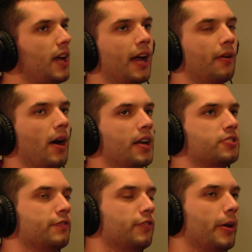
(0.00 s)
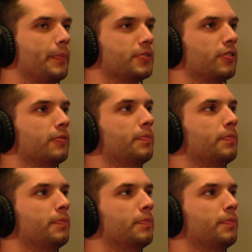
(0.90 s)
I didn't watch the full episode, but